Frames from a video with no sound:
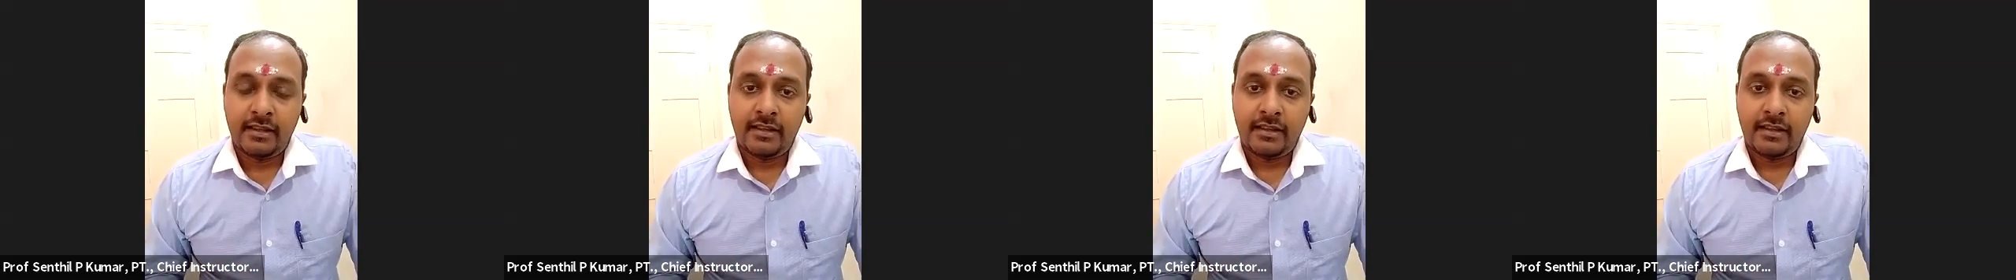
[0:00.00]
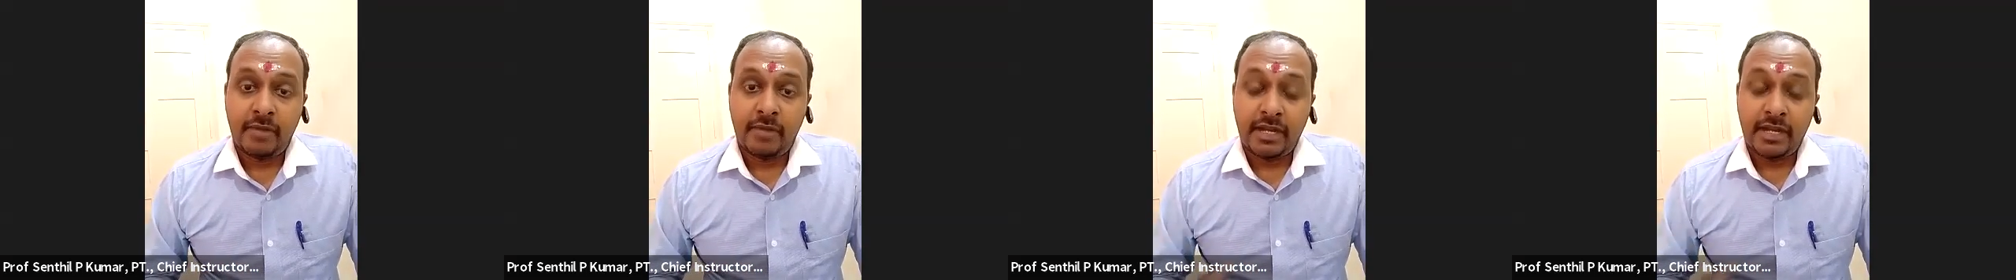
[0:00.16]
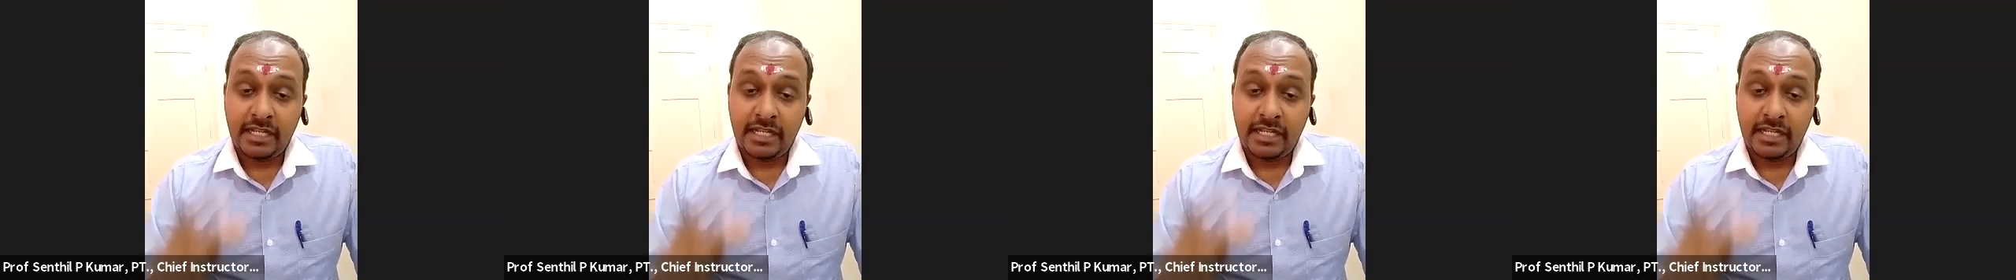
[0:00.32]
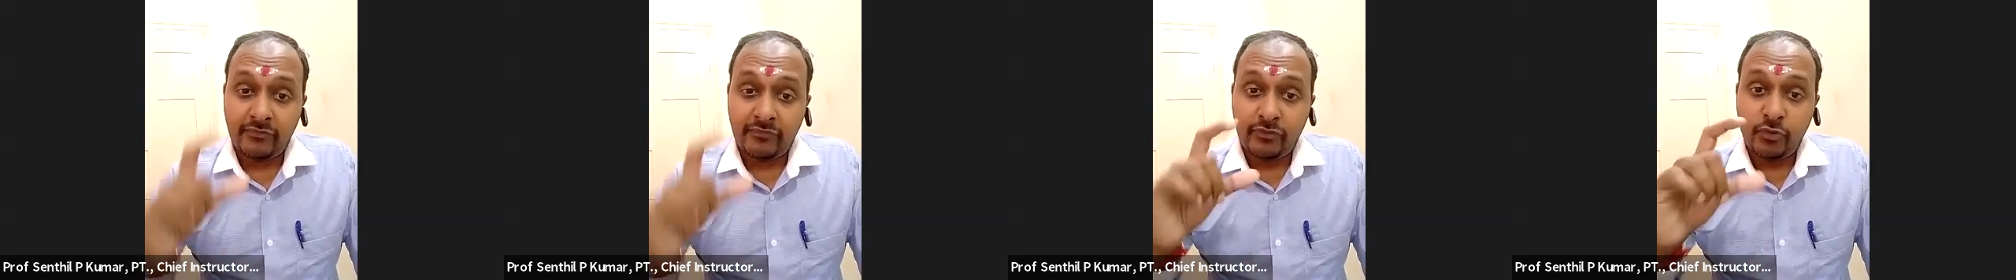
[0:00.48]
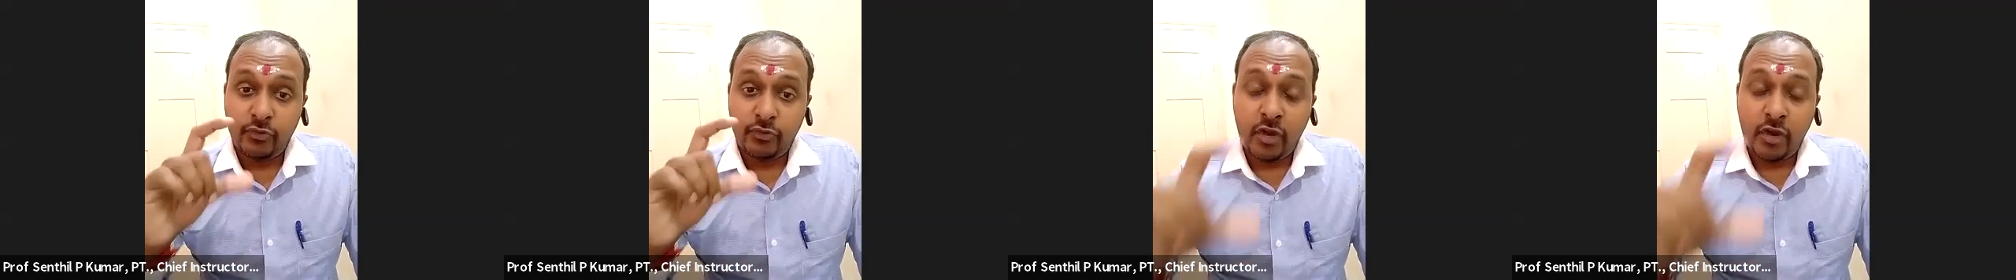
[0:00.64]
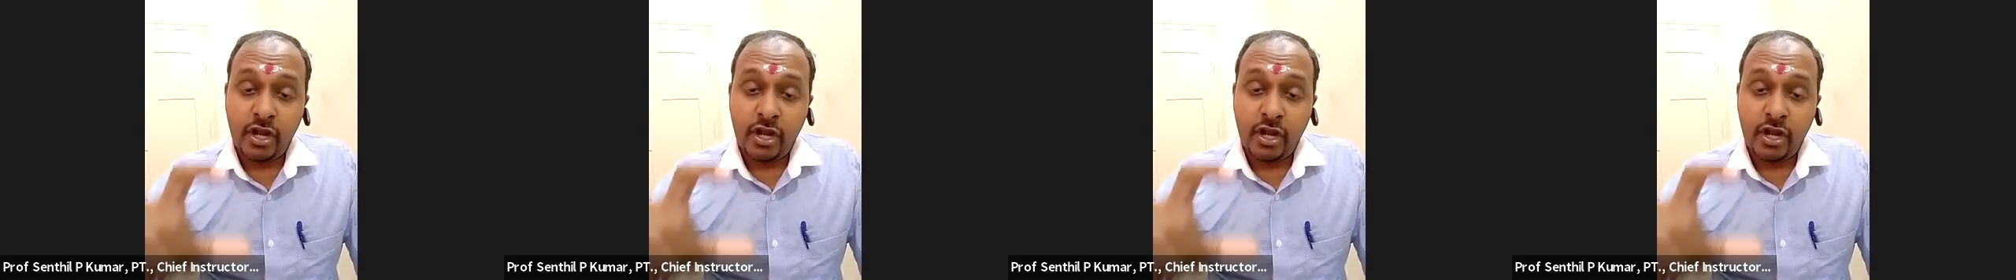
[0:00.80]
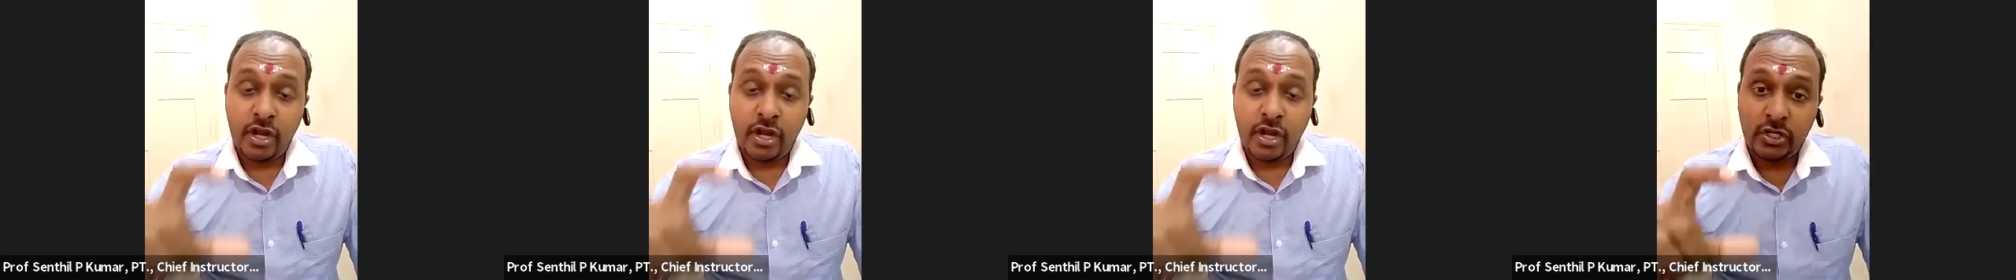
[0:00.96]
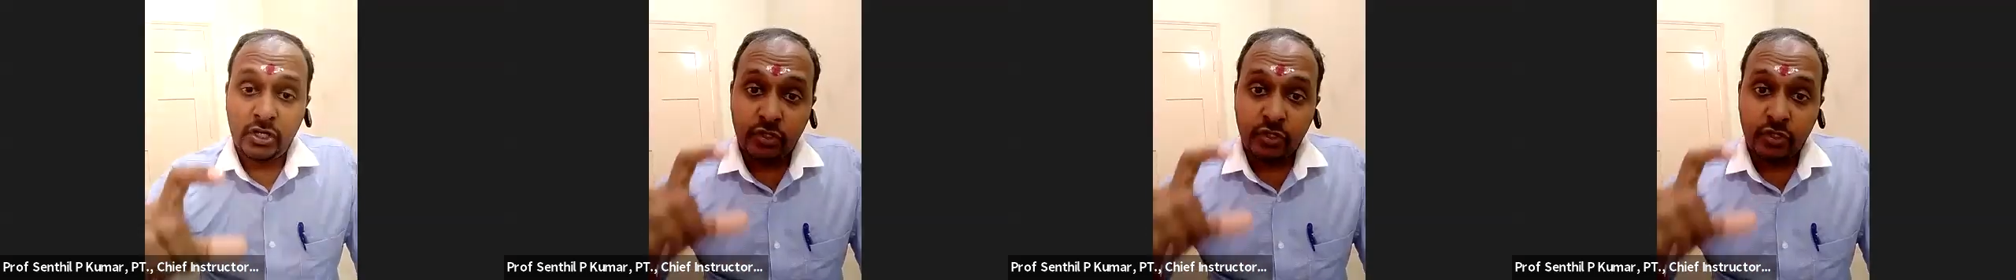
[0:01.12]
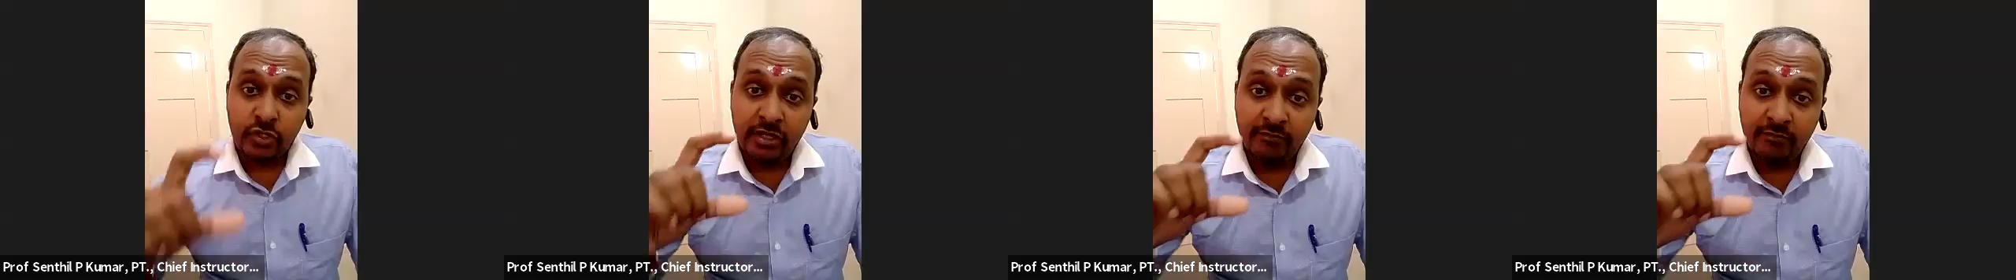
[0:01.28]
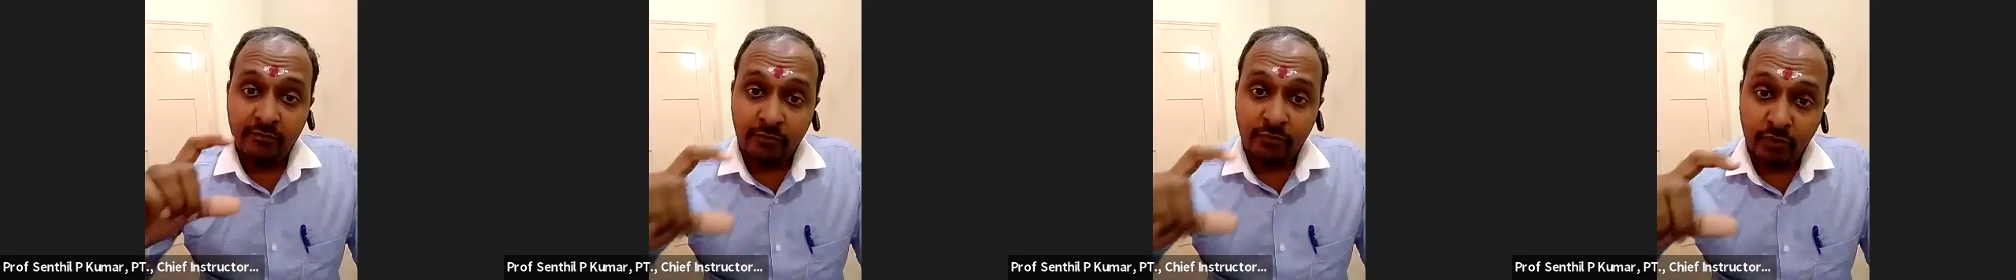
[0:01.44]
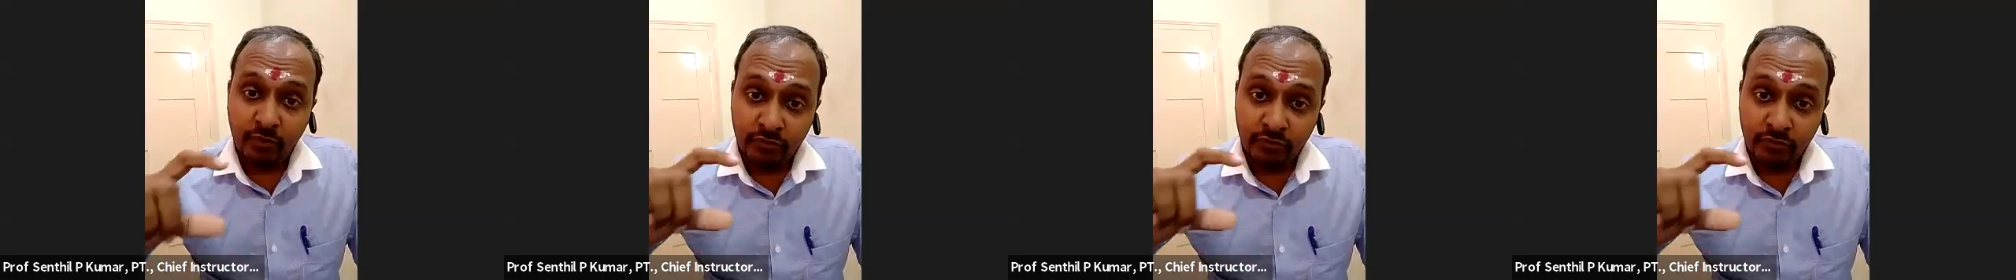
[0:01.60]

But if you want to improve their